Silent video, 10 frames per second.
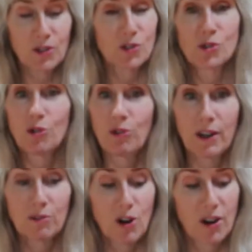There's no
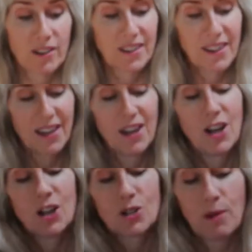right or wrong.
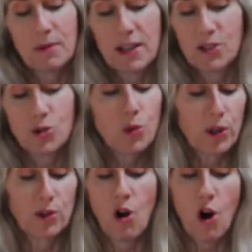So I'm going to
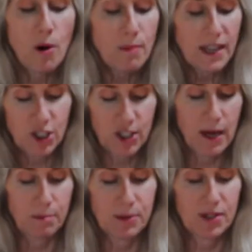sort all my
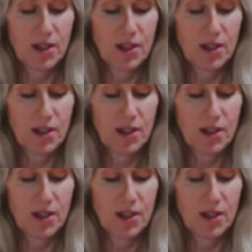shapes.